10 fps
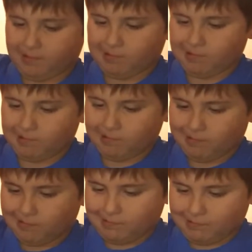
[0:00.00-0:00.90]
mom,
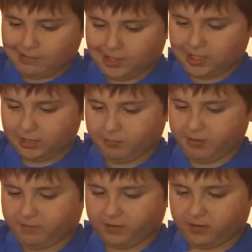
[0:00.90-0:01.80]
mom, yeah, I think my
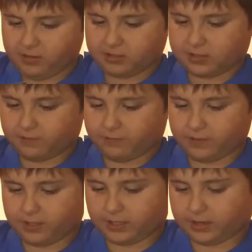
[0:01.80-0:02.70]
fingers can fit
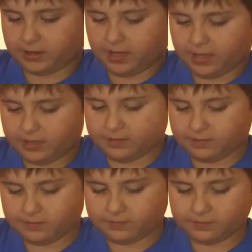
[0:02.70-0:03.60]
like that.
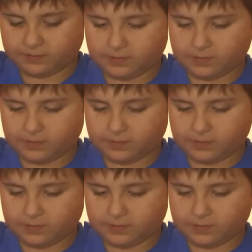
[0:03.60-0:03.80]
Okay.